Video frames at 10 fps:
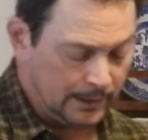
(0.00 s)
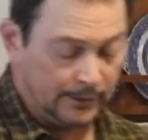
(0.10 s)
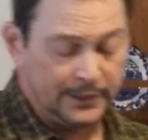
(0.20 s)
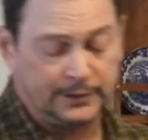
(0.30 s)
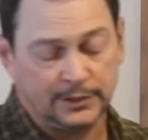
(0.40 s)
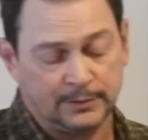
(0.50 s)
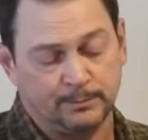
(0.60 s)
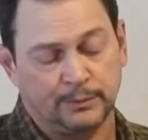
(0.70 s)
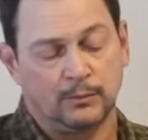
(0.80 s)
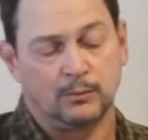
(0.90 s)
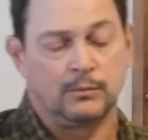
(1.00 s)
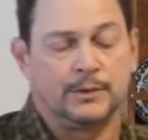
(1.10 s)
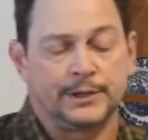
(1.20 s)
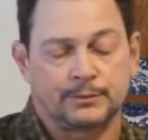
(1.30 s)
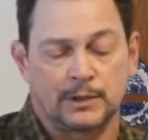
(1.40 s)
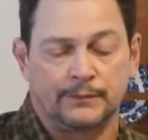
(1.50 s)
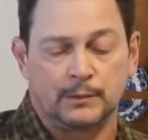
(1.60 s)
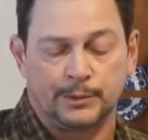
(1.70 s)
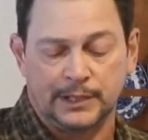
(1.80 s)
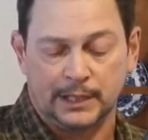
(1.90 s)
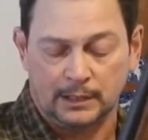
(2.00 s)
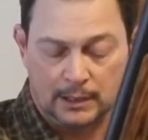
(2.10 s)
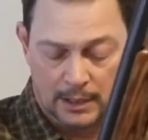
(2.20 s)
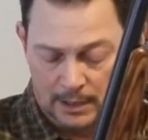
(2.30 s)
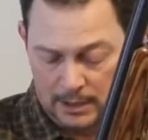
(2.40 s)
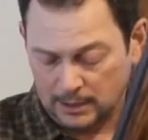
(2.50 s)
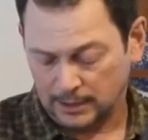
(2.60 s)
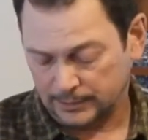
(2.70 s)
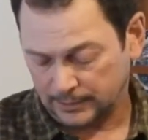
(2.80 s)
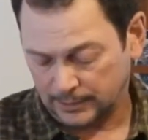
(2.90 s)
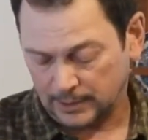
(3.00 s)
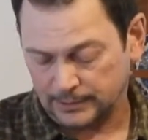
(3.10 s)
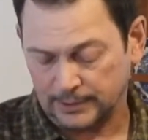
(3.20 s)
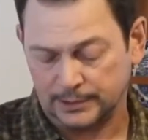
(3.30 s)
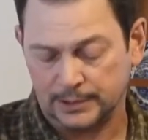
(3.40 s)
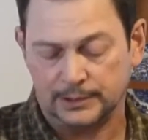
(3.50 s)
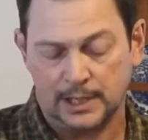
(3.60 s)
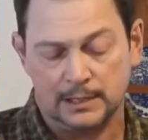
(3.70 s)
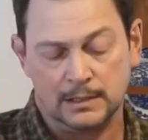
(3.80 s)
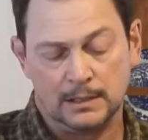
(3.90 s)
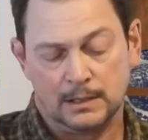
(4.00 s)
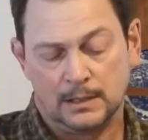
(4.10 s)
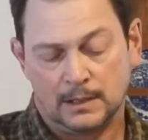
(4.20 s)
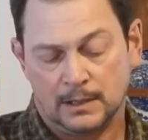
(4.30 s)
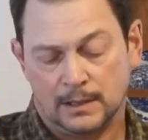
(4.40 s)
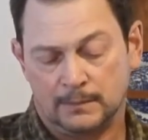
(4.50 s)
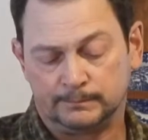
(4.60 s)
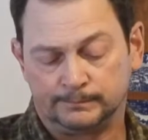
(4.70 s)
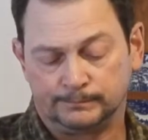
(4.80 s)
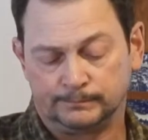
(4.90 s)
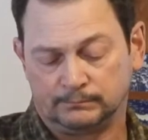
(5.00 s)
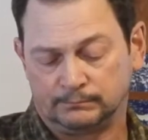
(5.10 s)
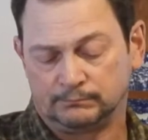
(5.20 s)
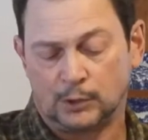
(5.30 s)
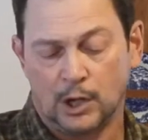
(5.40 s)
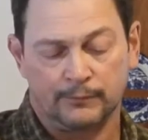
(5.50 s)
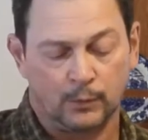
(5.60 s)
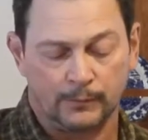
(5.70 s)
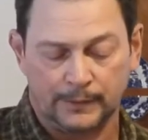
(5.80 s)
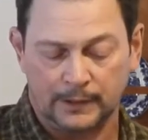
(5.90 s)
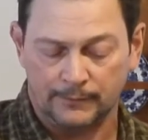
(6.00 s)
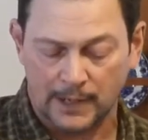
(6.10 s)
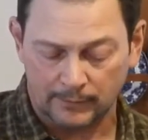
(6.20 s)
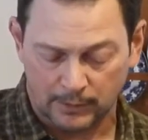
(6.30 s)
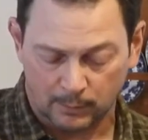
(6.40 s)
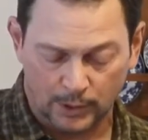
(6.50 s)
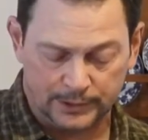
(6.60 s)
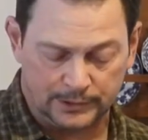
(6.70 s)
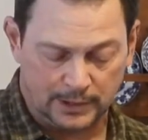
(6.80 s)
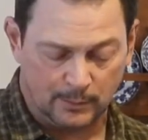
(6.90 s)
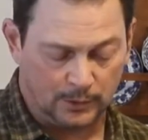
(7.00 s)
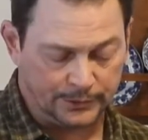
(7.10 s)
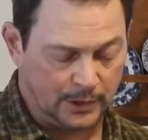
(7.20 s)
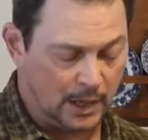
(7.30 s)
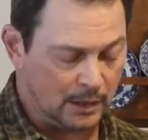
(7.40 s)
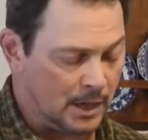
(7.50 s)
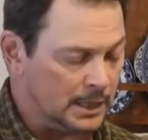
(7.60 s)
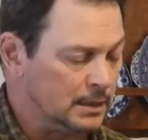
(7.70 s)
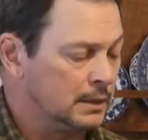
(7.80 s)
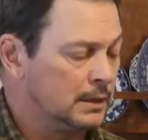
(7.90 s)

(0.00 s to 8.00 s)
Now this rifle in particular is a CZ model 455 with a Boyd stubble stock on it.